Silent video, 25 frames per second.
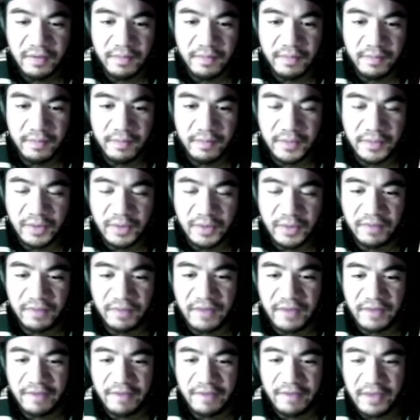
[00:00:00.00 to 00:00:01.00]
between
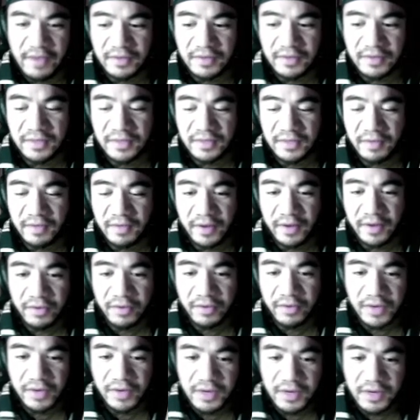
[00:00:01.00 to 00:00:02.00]
5,700
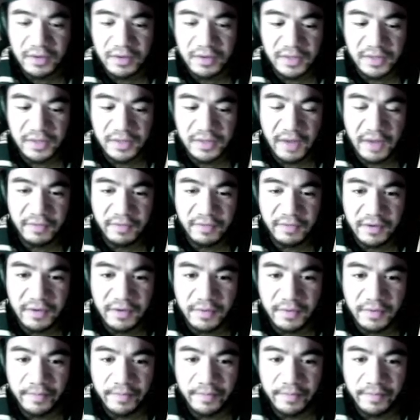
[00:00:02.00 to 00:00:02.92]
years after